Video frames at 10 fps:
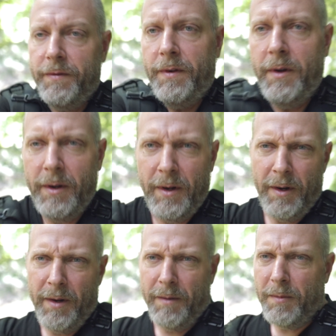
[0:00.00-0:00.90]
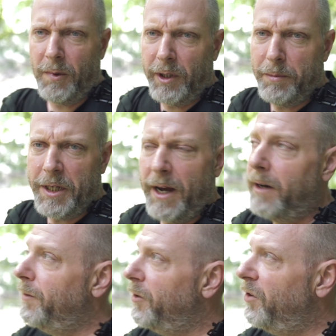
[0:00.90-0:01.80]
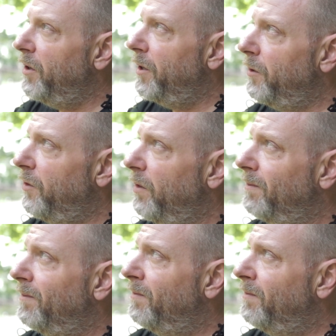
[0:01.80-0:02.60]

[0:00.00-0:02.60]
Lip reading: of only being at it for 2 years.